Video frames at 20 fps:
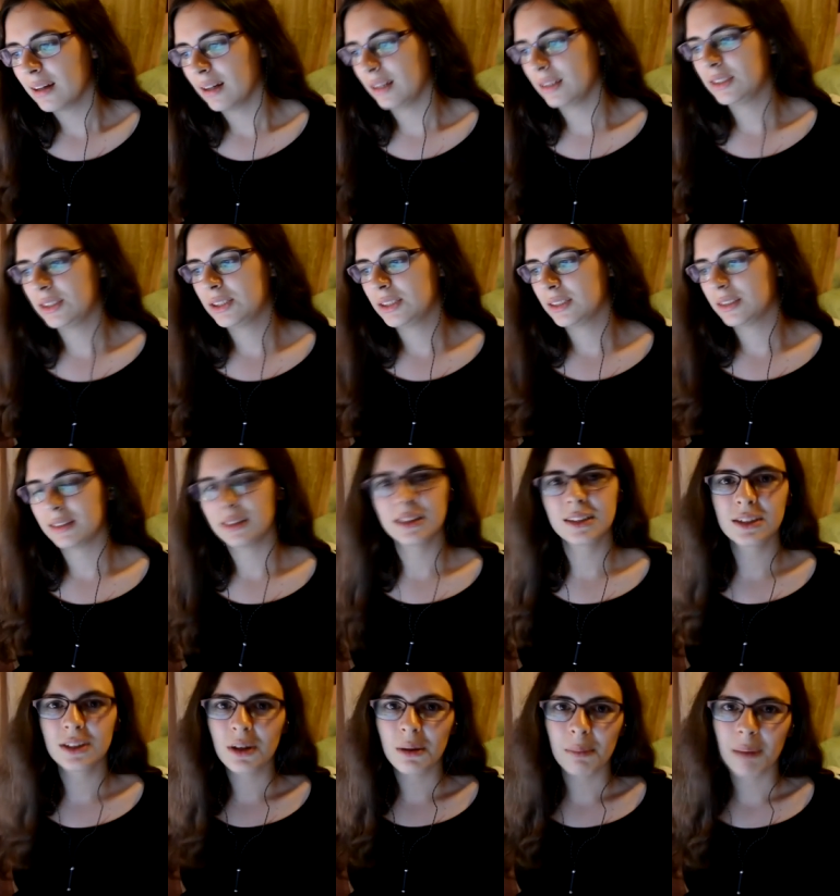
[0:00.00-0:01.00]
it's just,
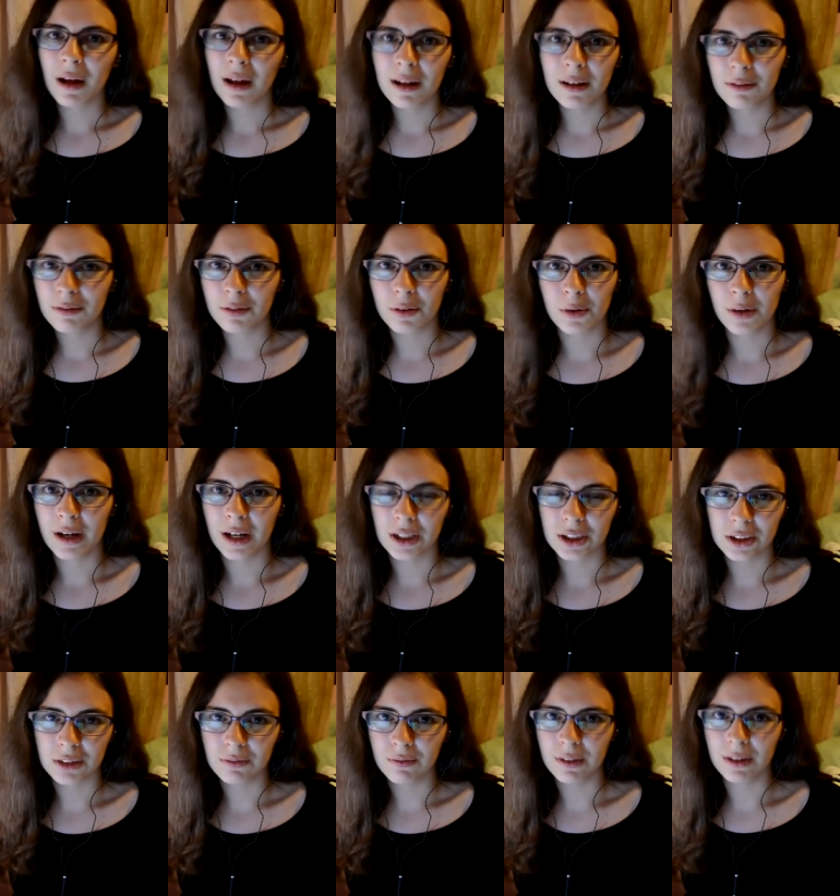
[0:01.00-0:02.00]
it's not made for
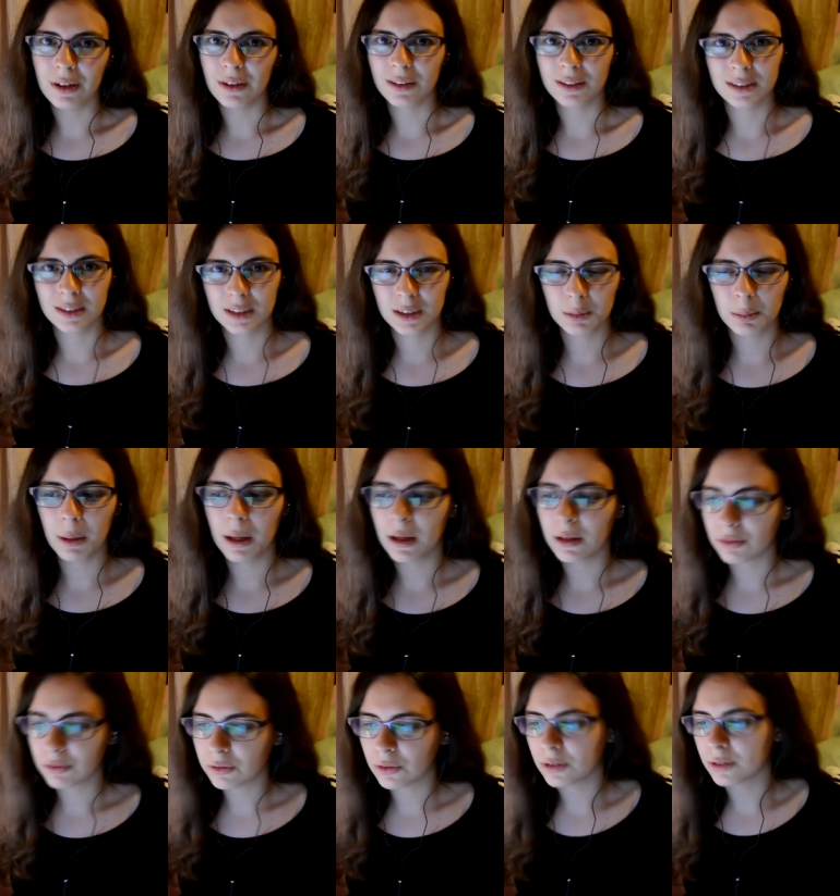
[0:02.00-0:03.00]
reaction videos, it's
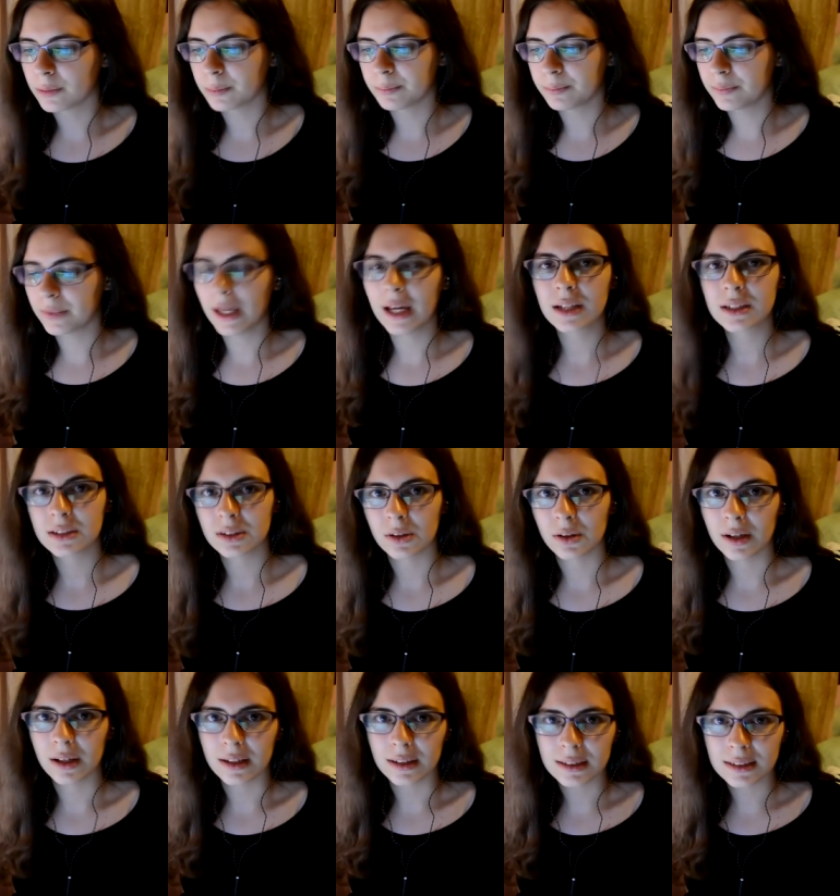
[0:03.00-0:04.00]
made for E X O
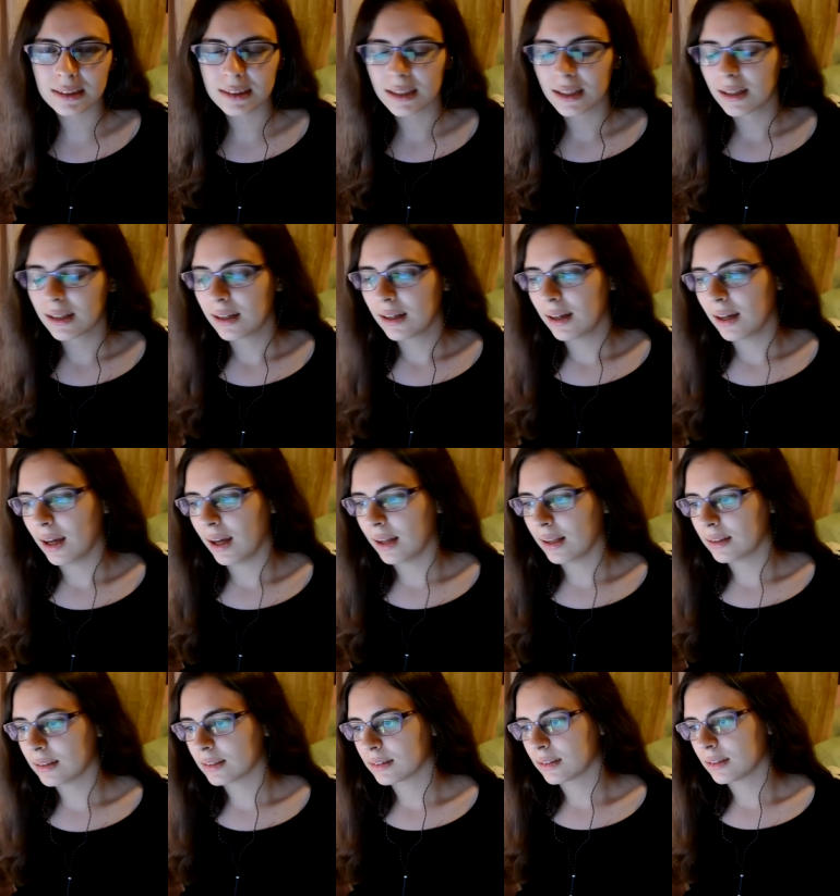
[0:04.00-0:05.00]
edits.
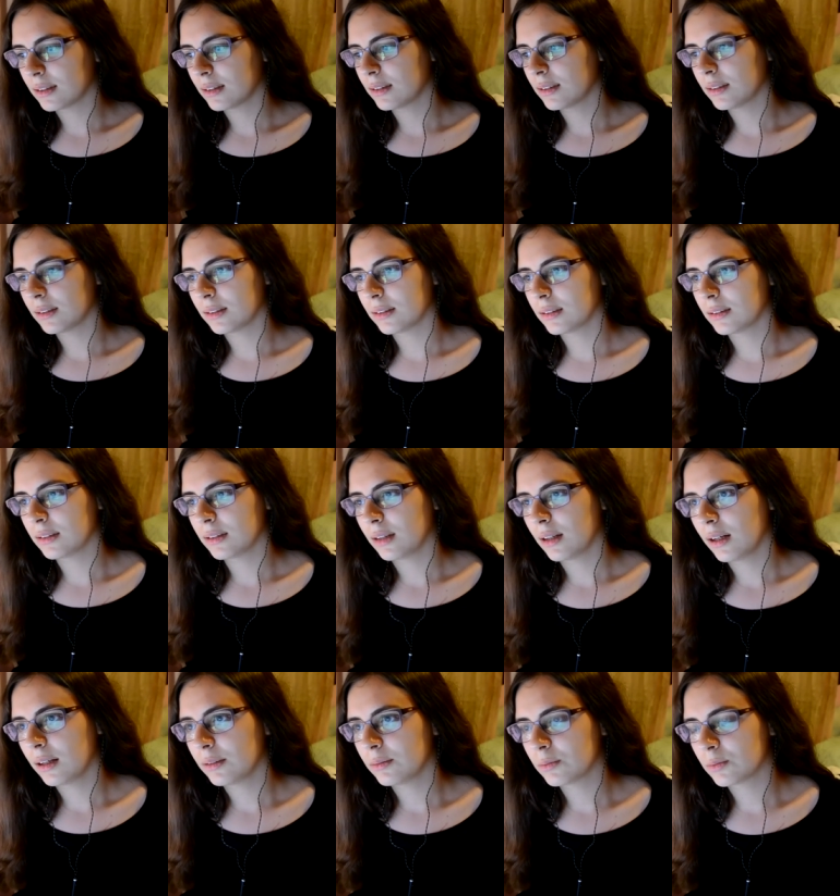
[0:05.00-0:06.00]
And uh,
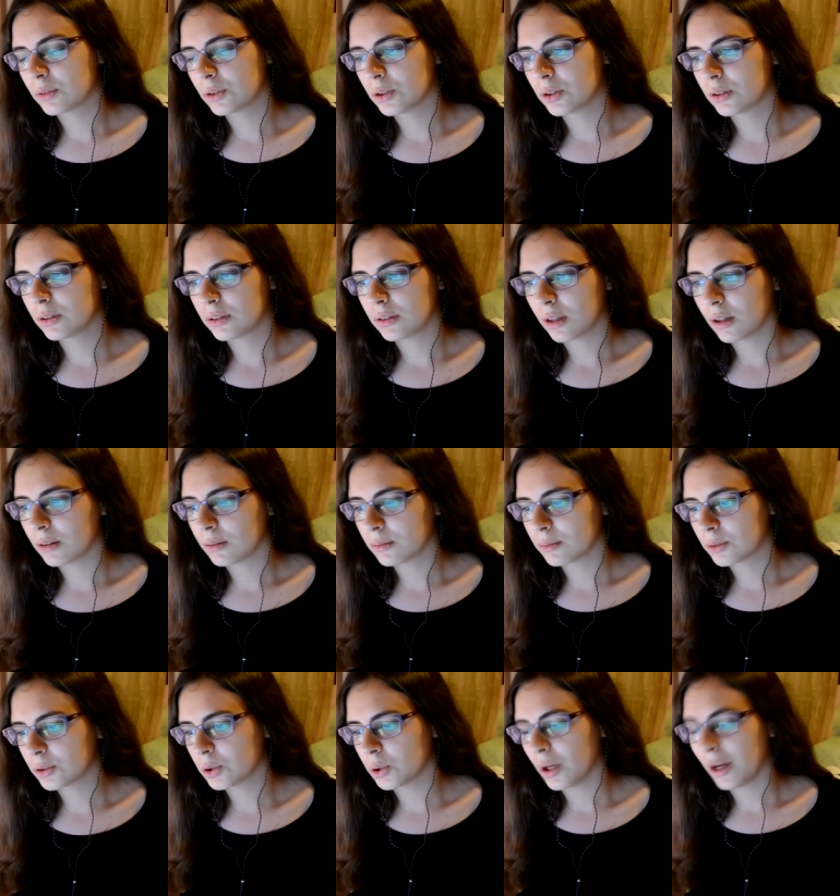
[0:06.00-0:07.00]
I, I'll
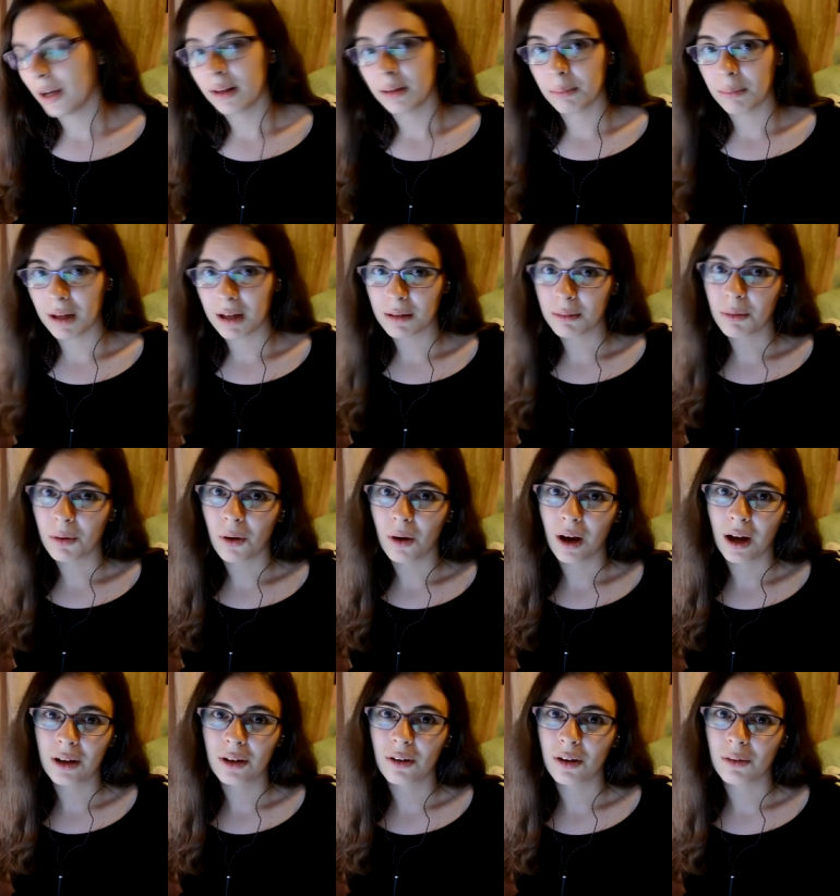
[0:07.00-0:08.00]
try to make more.
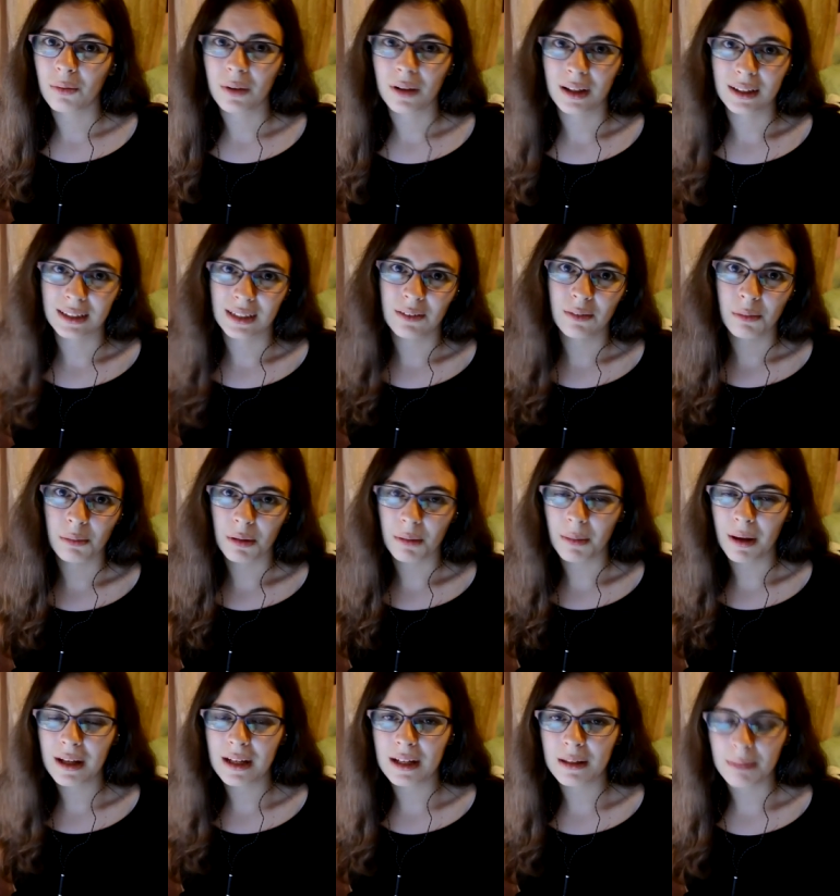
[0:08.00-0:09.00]
I know, I realise I haven't been
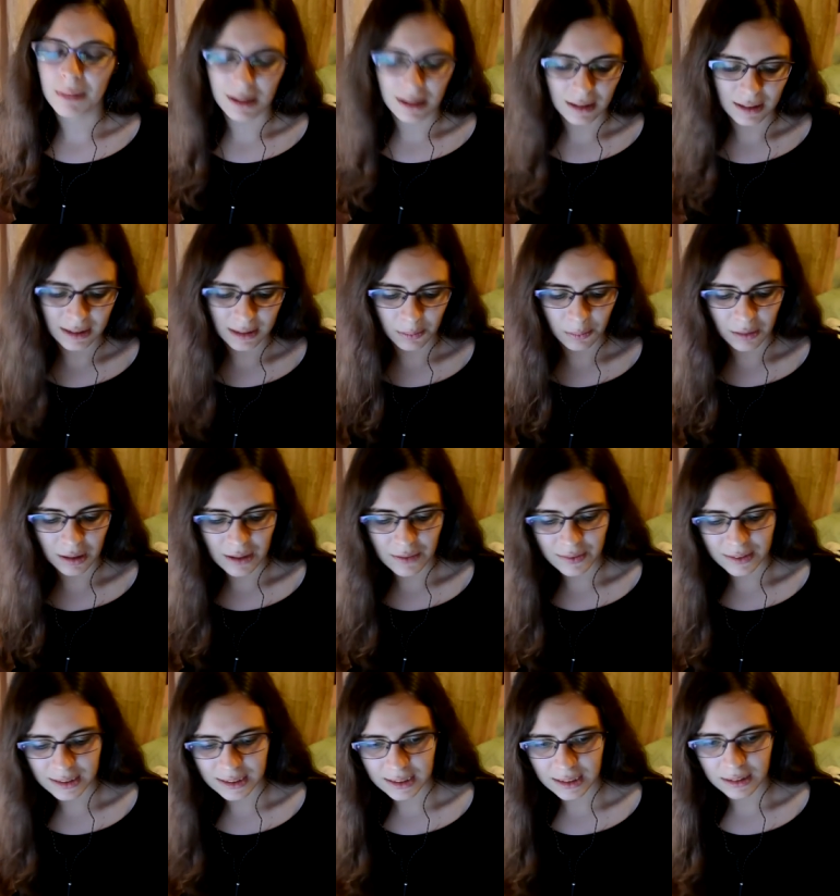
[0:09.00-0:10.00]
making many. Someone
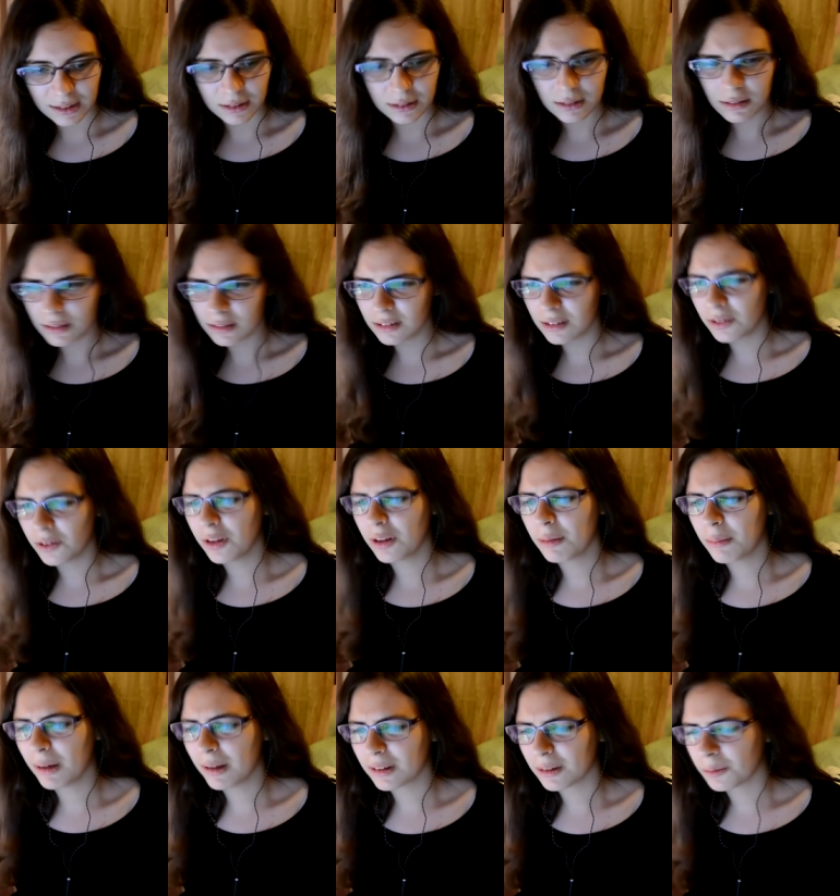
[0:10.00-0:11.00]
even said, oh, you only
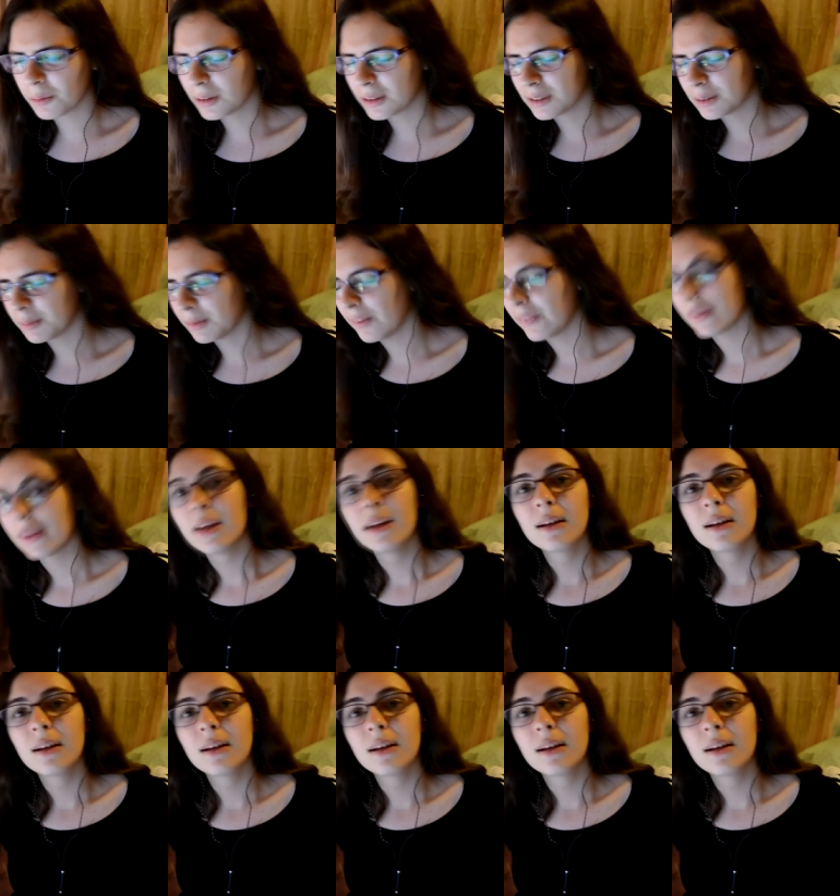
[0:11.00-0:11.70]
make them once a month.